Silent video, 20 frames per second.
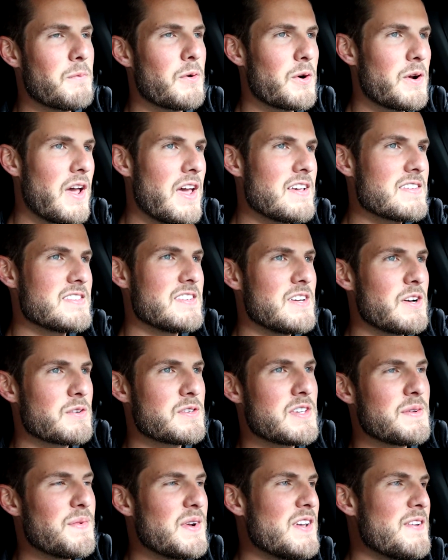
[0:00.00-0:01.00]
more days in
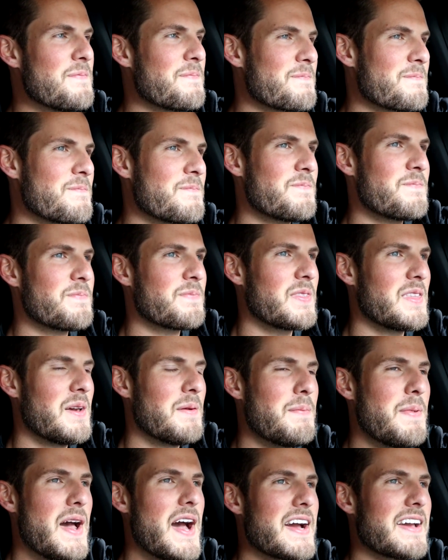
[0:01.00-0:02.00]
Yosemite,
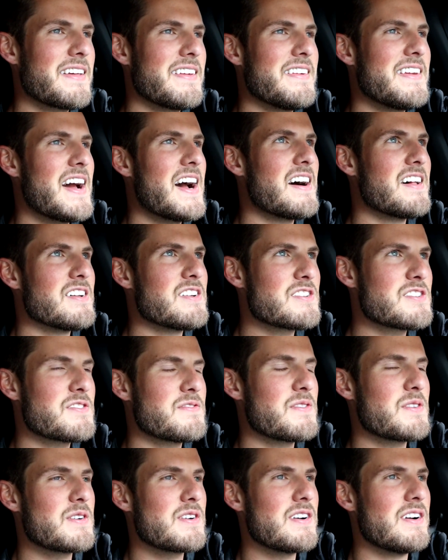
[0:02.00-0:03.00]
back in Dallas
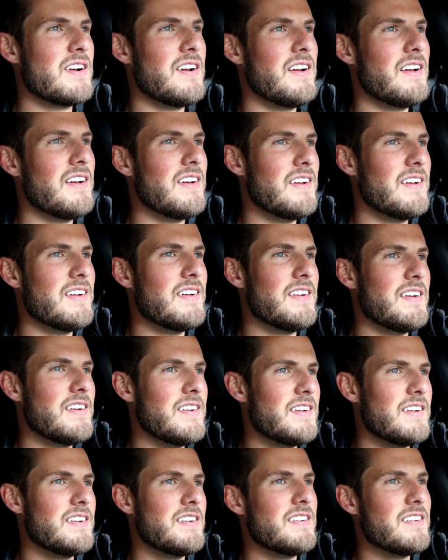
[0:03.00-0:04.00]
for
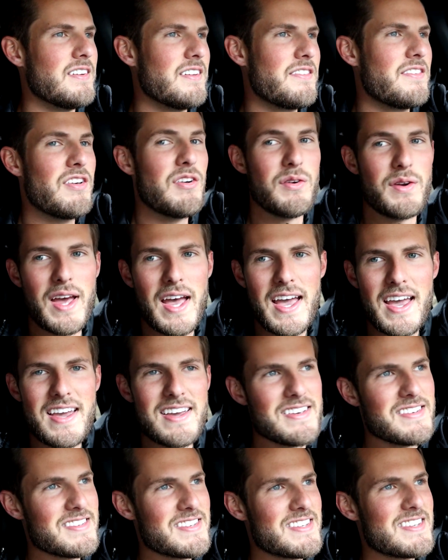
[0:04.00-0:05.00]
2
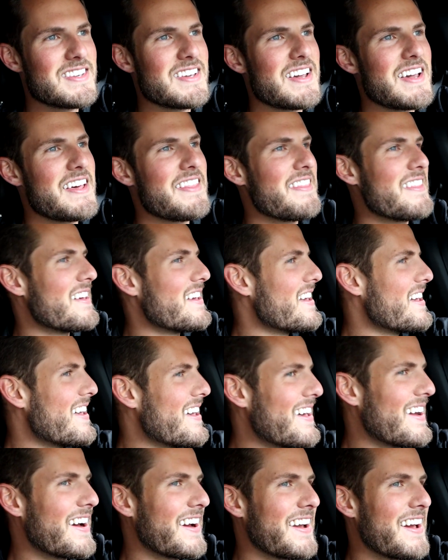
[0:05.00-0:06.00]
days, and
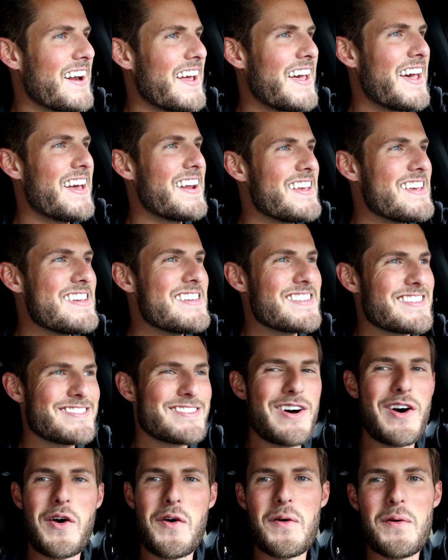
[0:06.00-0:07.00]
then I gotta head east
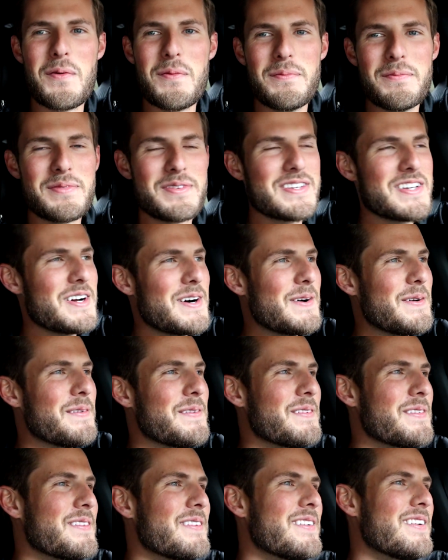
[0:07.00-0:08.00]
home. So
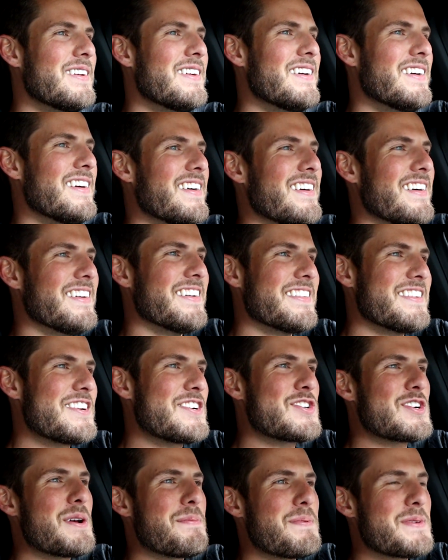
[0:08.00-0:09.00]
the
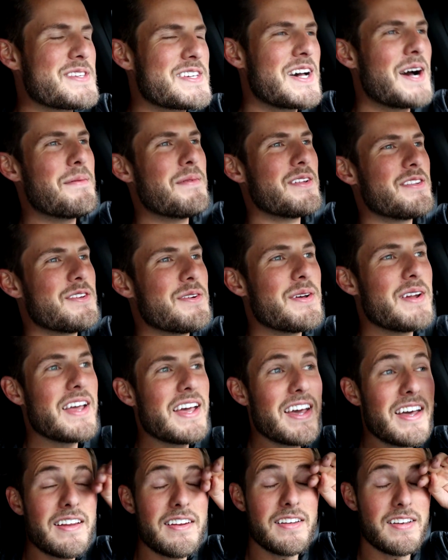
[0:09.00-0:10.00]
trip is coming to an
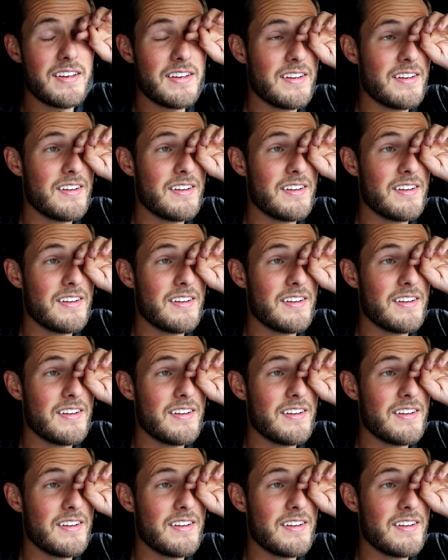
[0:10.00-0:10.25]
end.